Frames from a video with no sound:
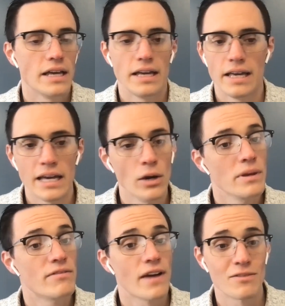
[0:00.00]
He'll be
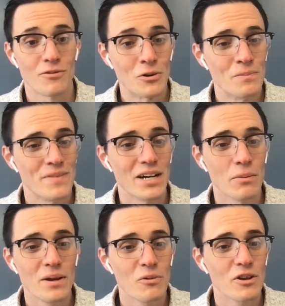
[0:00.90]
faithful. He'll
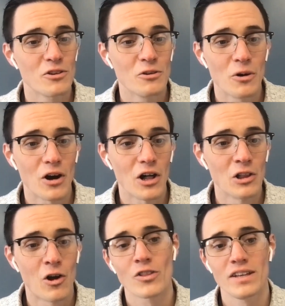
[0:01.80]
be with you
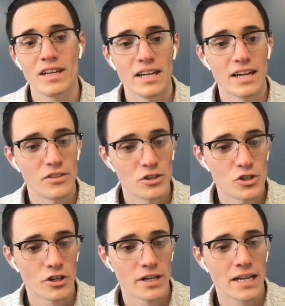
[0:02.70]
along the
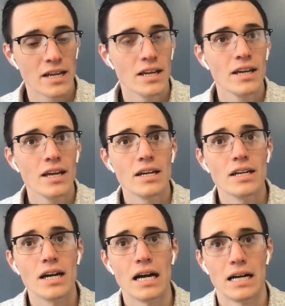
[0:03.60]
journey.
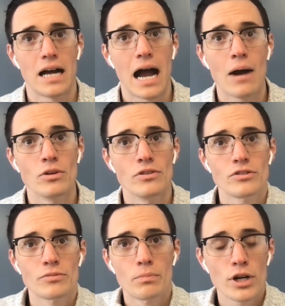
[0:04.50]
I
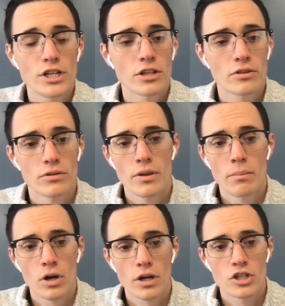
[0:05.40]
was preaching through the
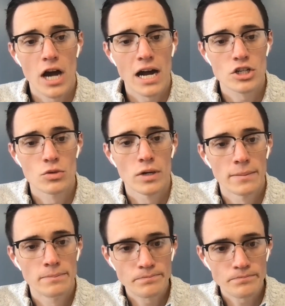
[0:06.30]
book of Joshua
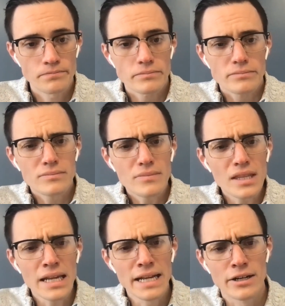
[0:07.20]

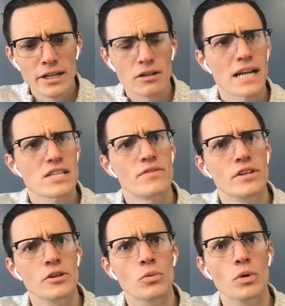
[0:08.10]
here at
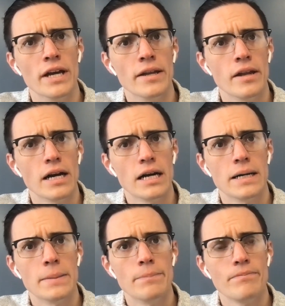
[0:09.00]
Christview
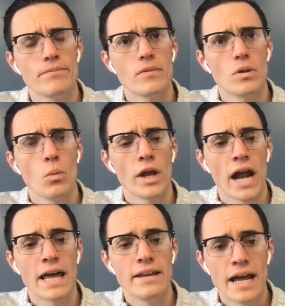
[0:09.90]
when
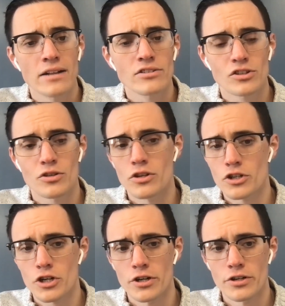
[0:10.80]
I announced to the
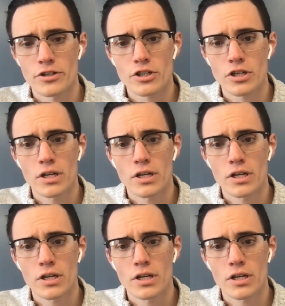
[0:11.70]
church